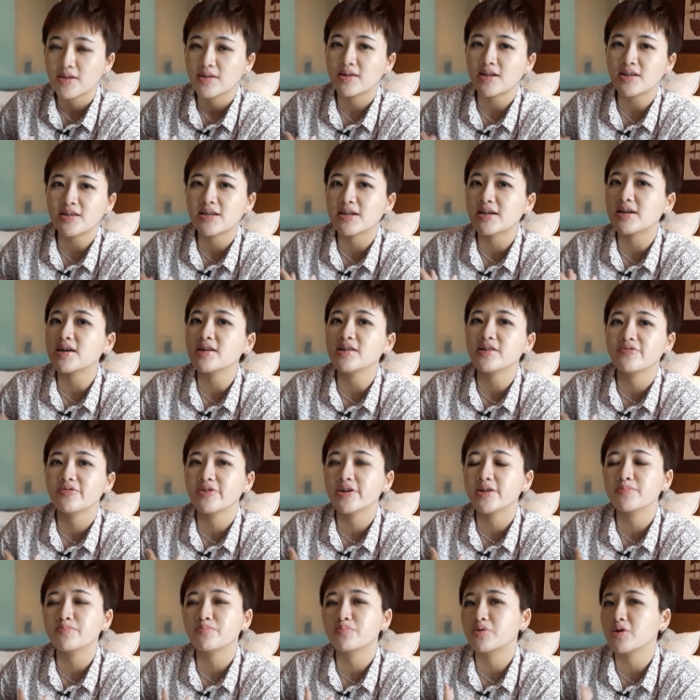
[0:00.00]
that they can't
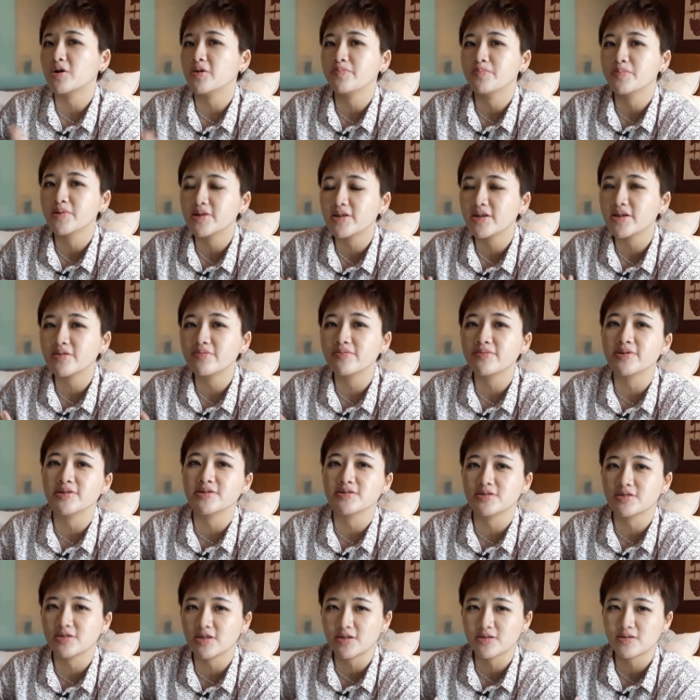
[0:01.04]
even properly
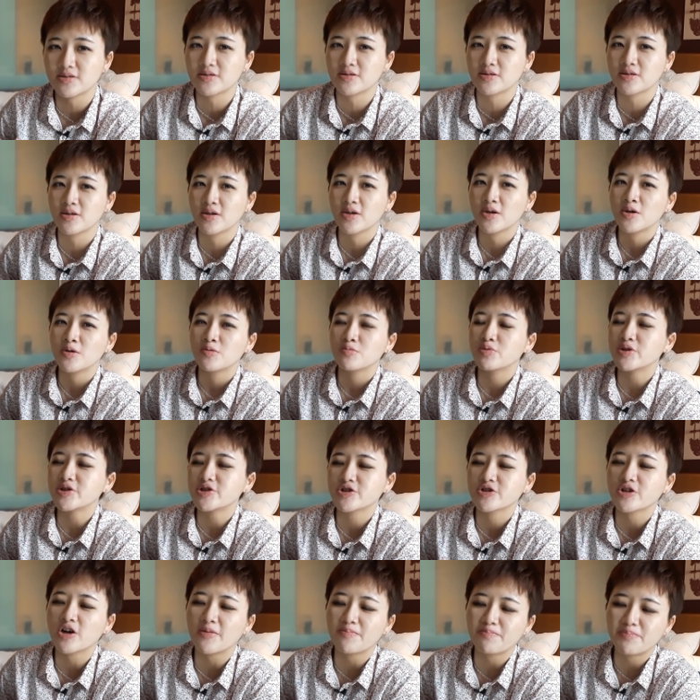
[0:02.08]
research
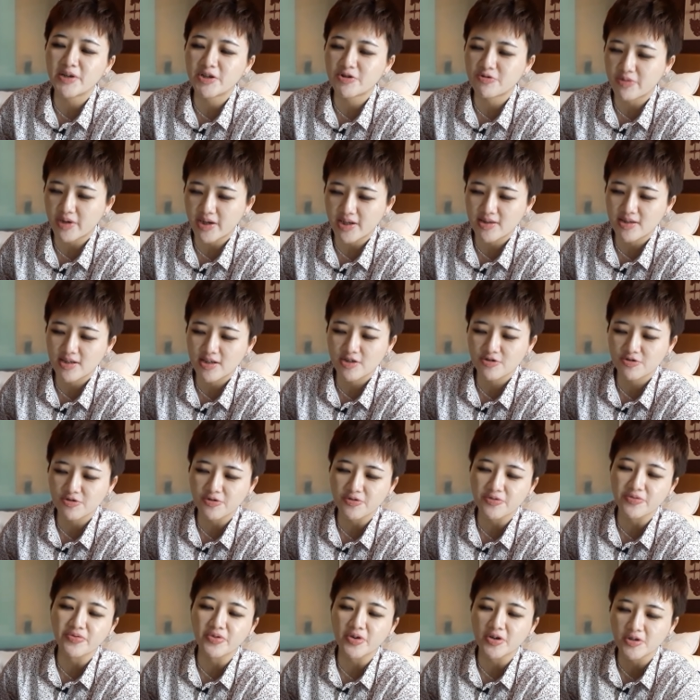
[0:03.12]
which copy trader
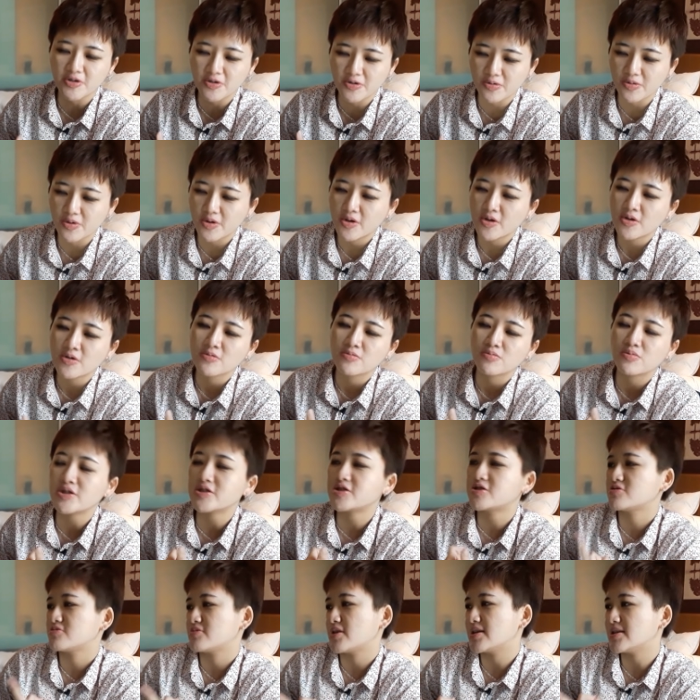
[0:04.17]
to follow,
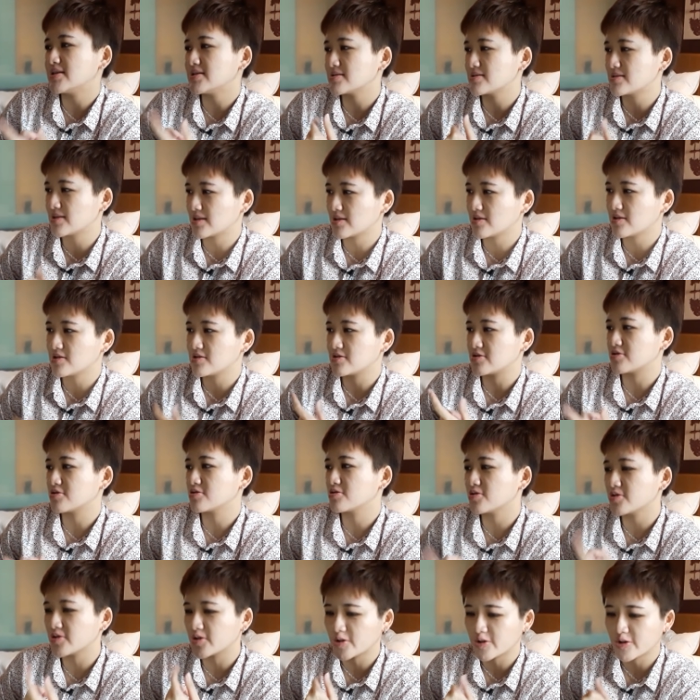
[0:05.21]
which trading signal is
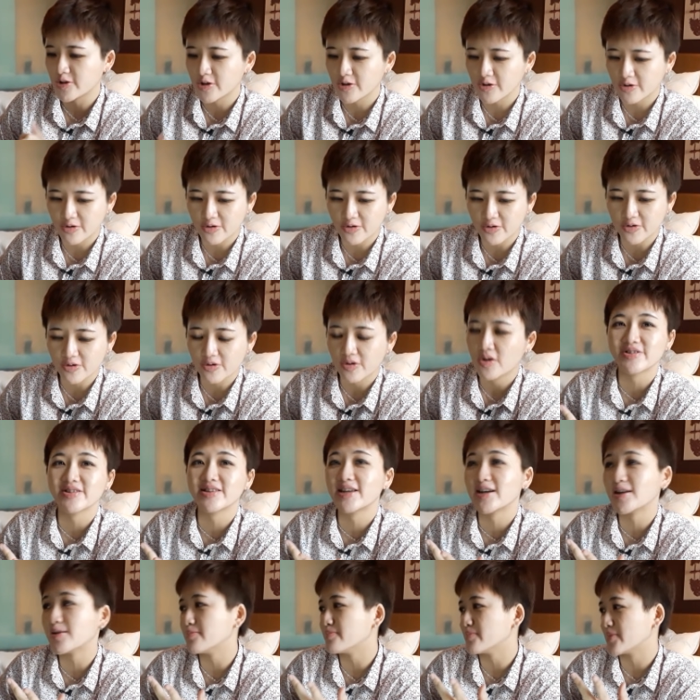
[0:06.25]
good or not good.
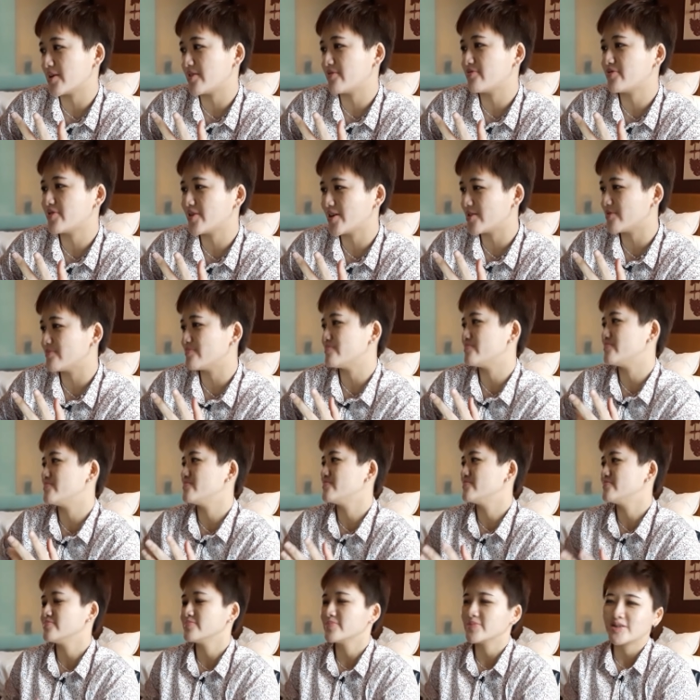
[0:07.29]
Then my friend,
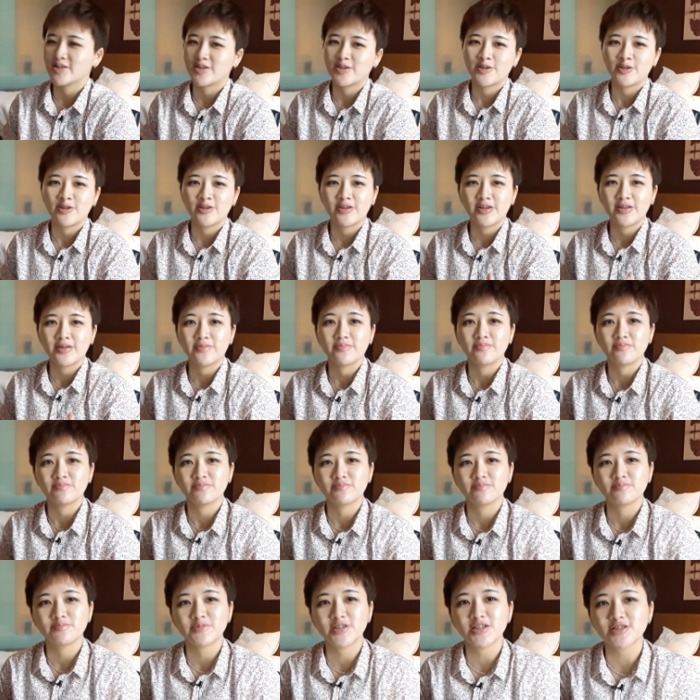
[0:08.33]

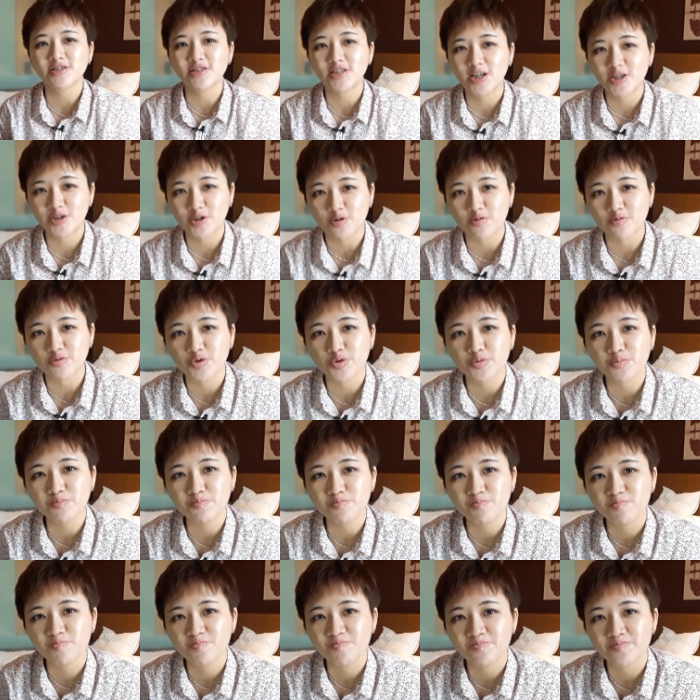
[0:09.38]
just stay in your room
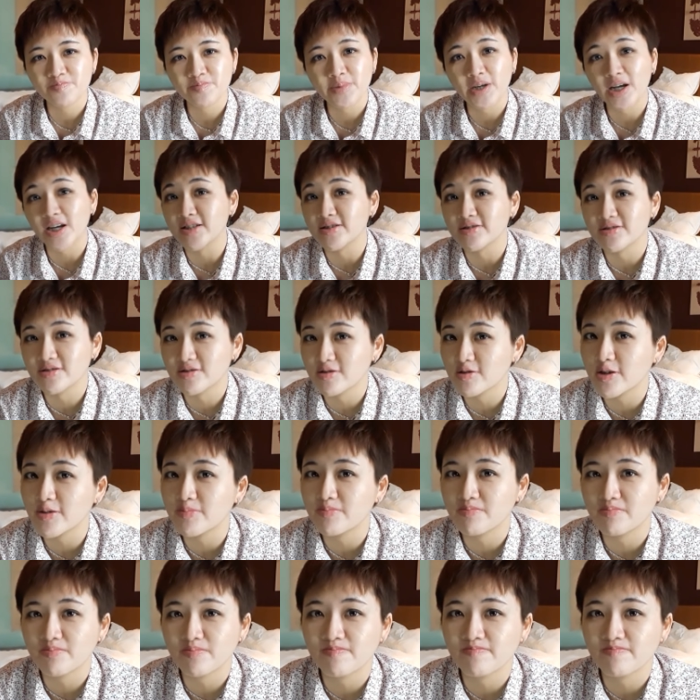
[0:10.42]
and sleep.